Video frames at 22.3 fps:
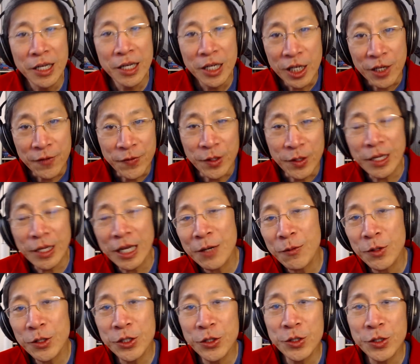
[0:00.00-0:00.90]
If you like
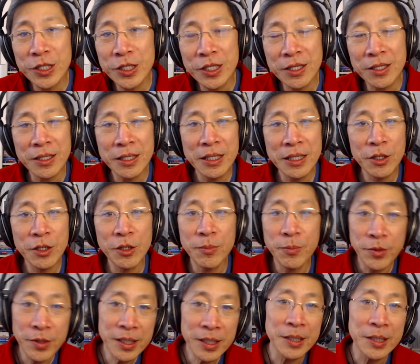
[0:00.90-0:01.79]
what you see and hear,
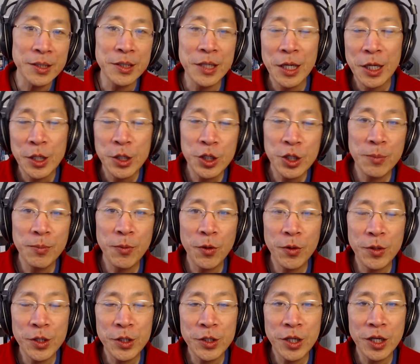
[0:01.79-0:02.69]
please
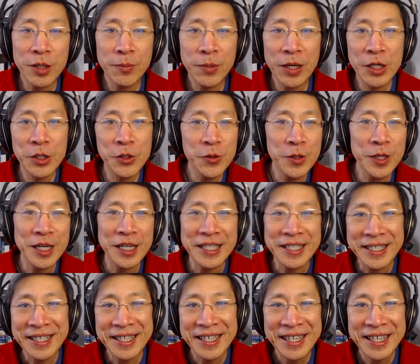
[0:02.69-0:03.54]
support us on Patreon.